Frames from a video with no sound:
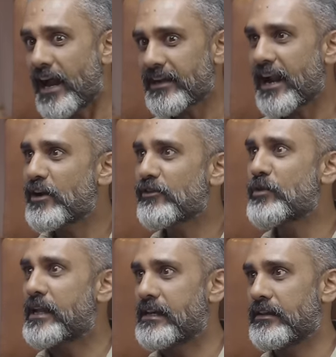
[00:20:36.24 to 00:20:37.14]
that kind of
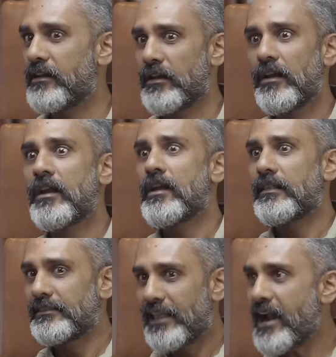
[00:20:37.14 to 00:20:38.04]
quickly,
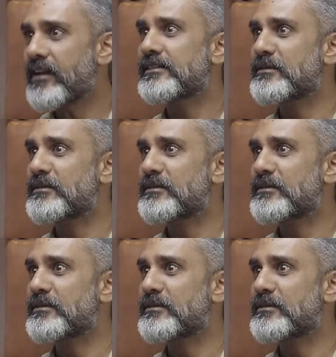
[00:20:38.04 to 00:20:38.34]
that is